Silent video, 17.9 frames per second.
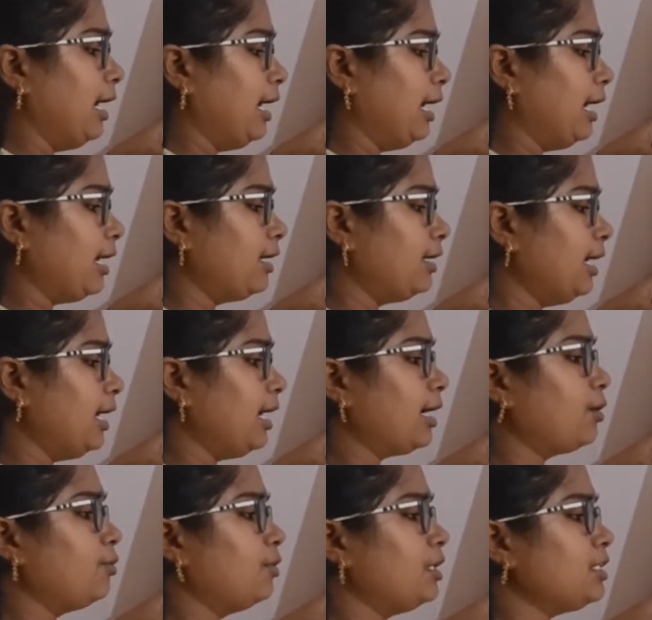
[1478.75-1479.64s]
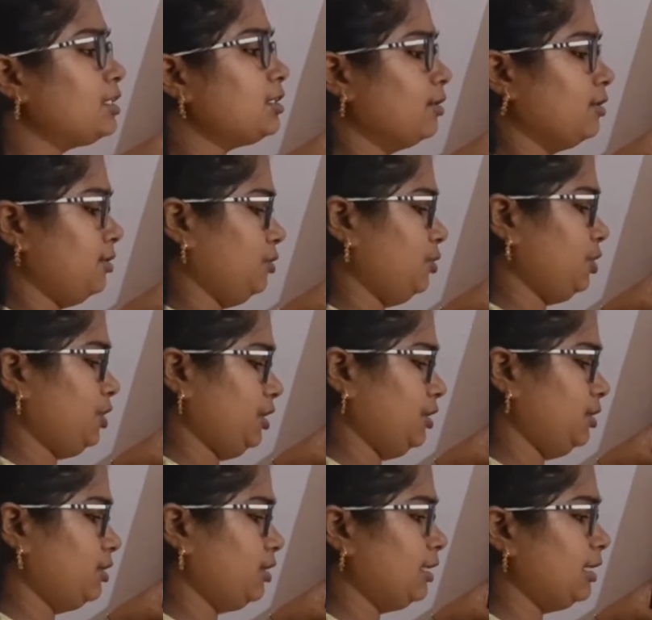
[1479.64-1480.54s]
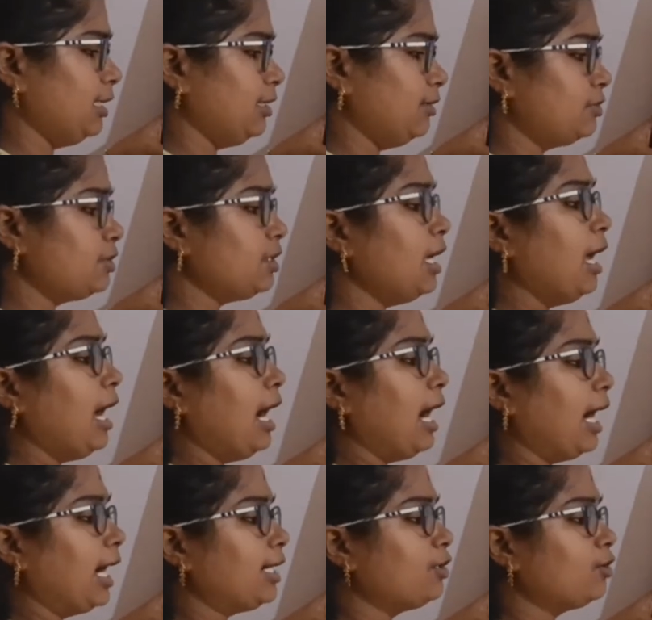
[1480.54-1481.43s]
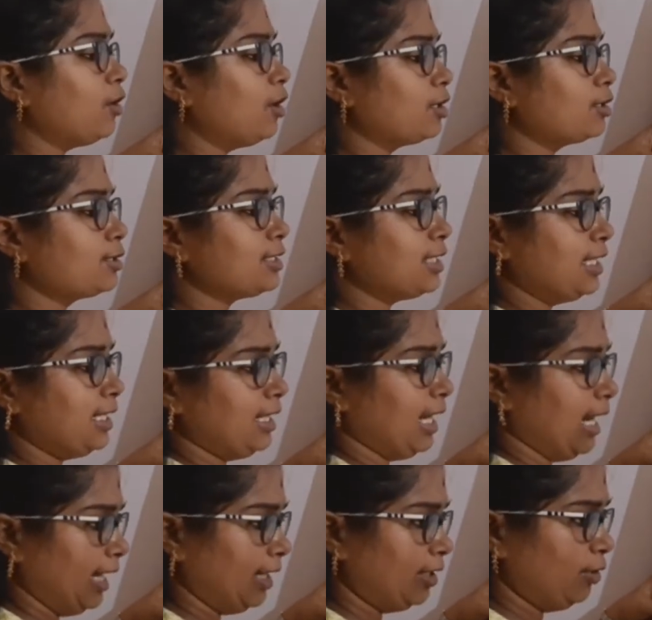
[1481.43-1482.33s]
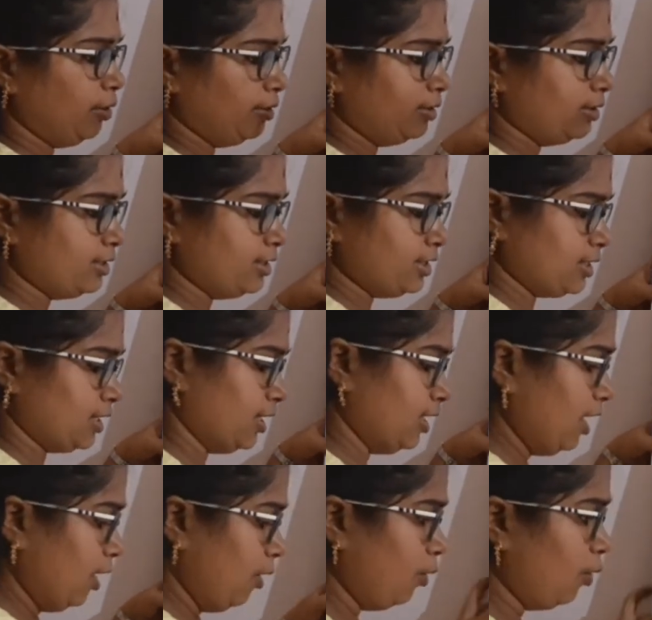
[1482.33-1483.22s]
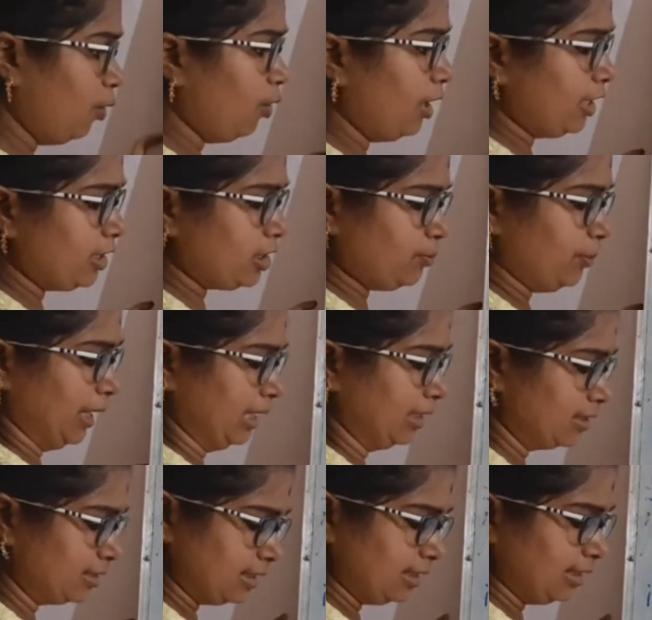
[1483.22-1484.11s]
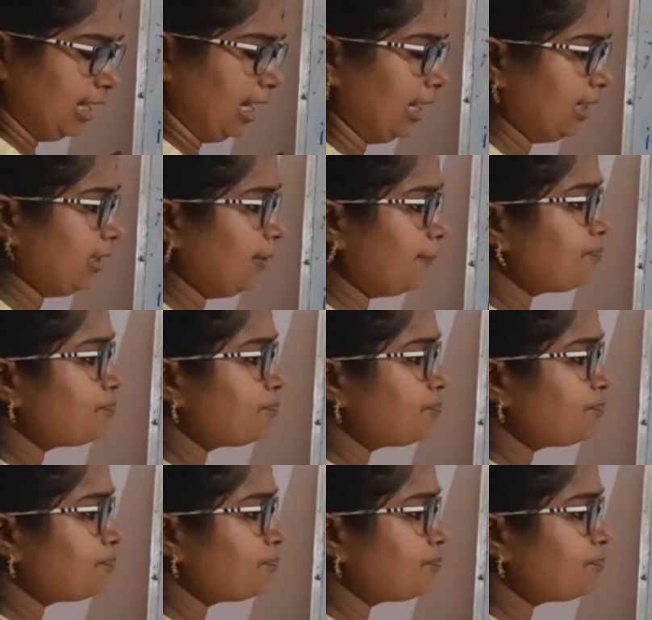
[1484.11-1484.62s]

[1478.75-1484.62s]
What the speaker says: in an aqueous solution gives hydroxyl ions OH minus, in that